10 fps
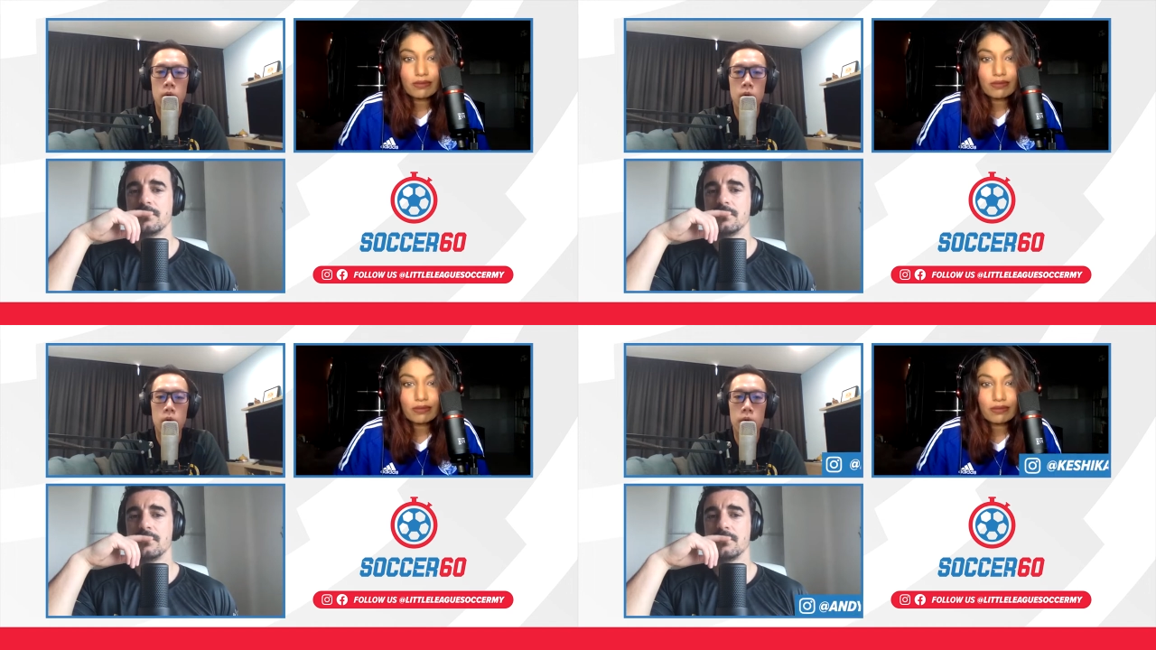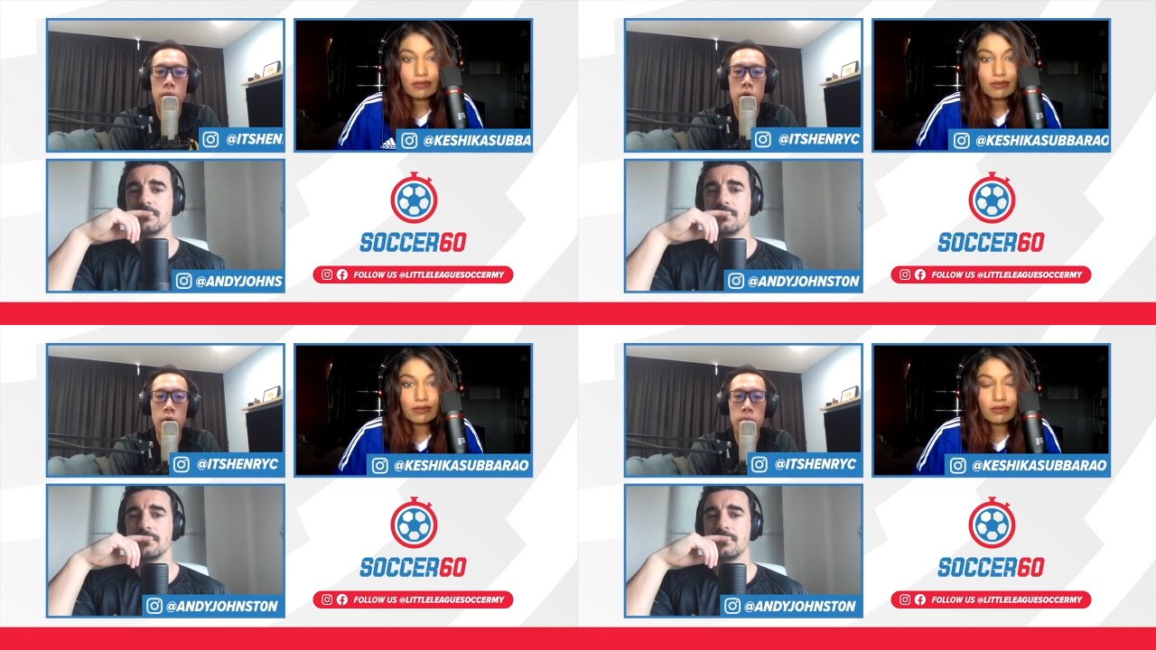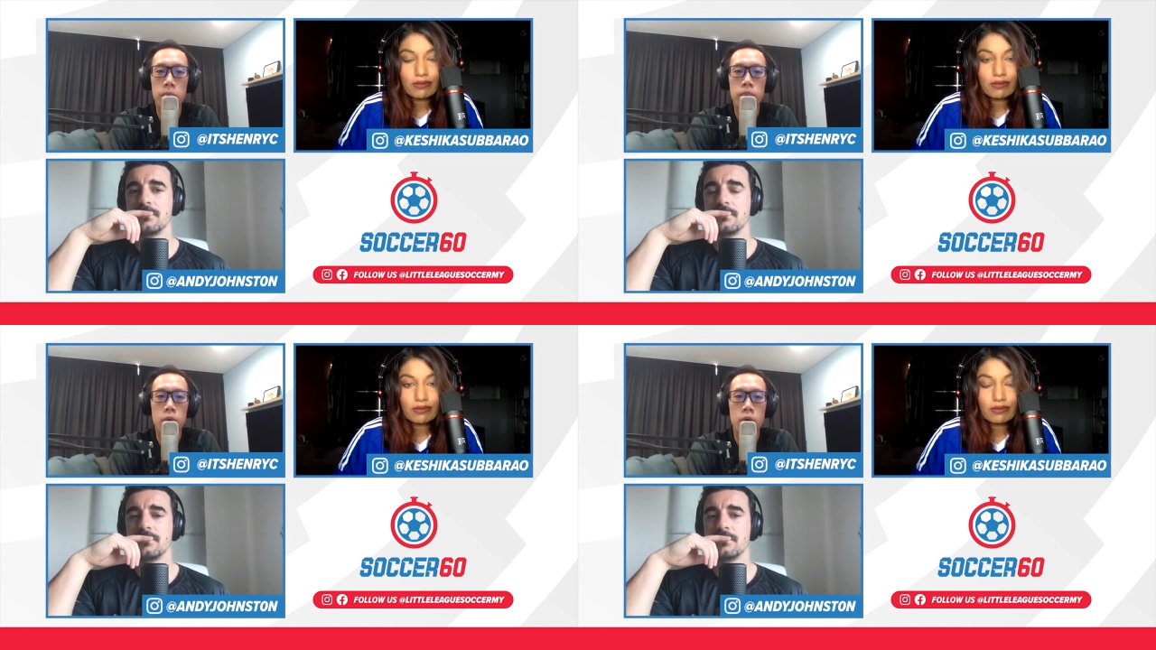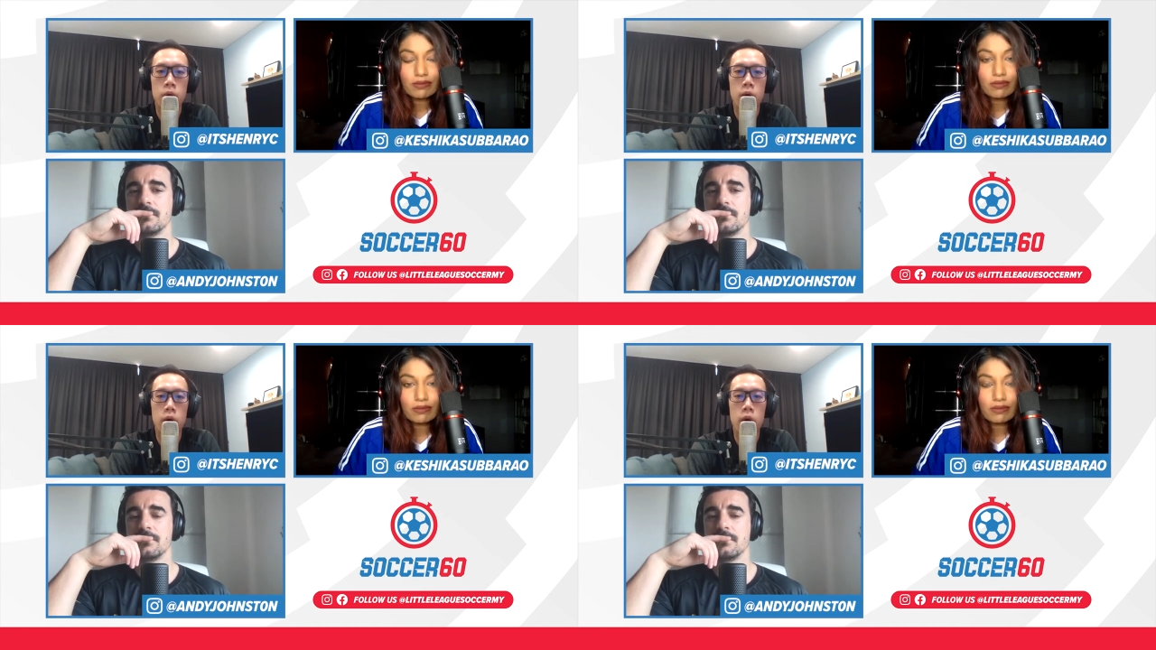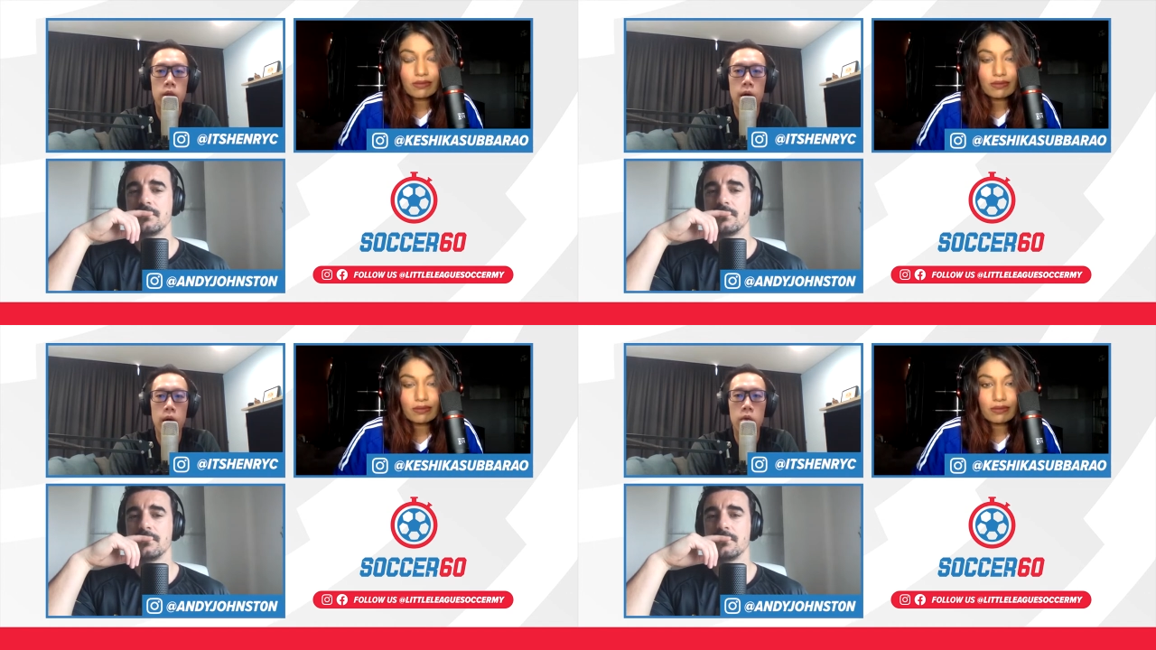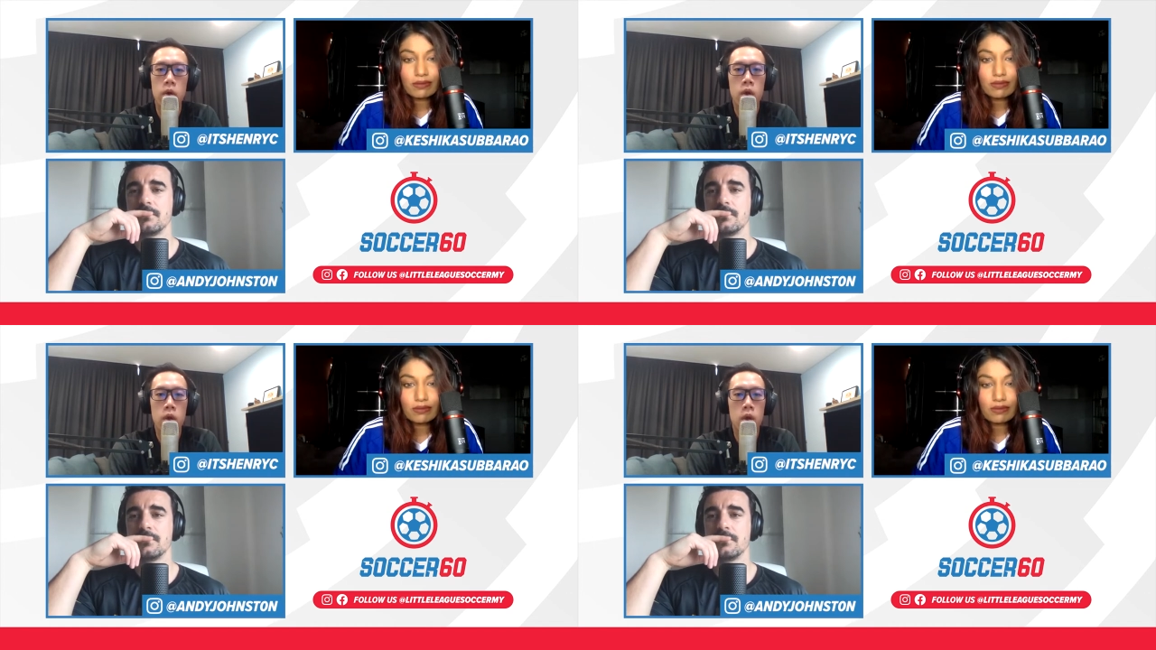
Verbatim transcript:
Speaker 1: Okay. Now,